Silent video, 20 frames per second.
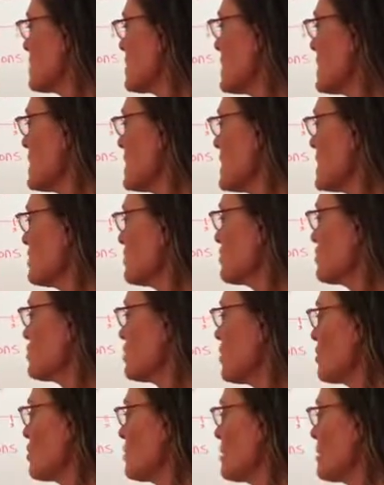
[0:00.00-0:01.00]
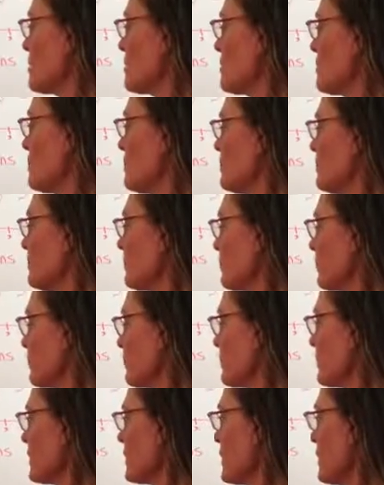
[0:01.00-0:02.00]
And so on.
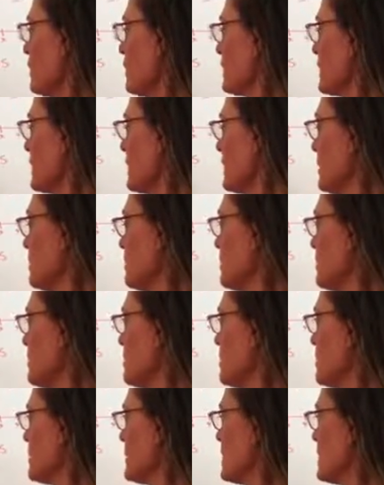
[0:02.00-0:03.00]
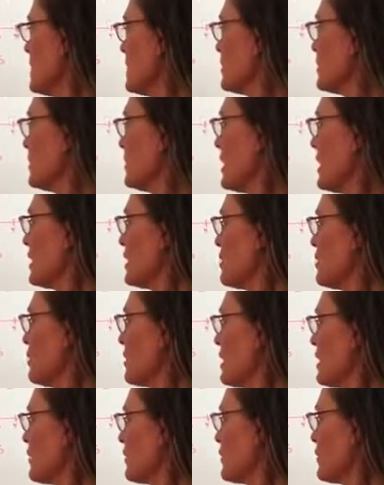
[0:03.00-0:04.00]
Okay, so now you
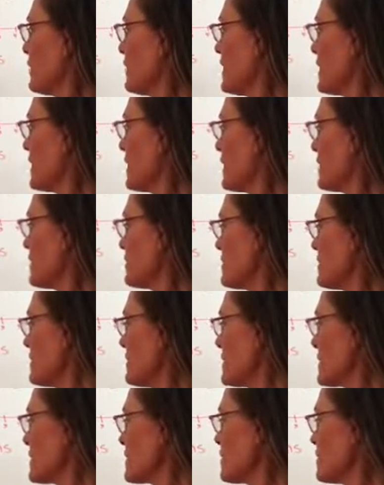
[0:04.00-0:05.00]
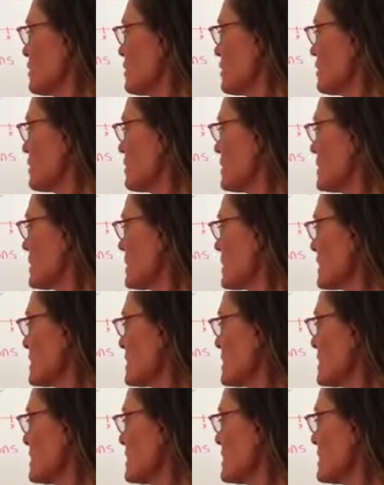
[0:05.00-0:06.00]
graph your
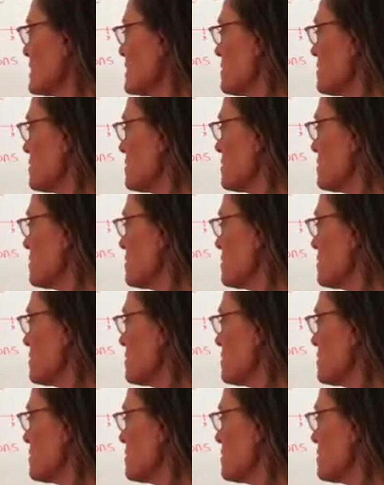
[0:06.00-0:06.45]
-6/16,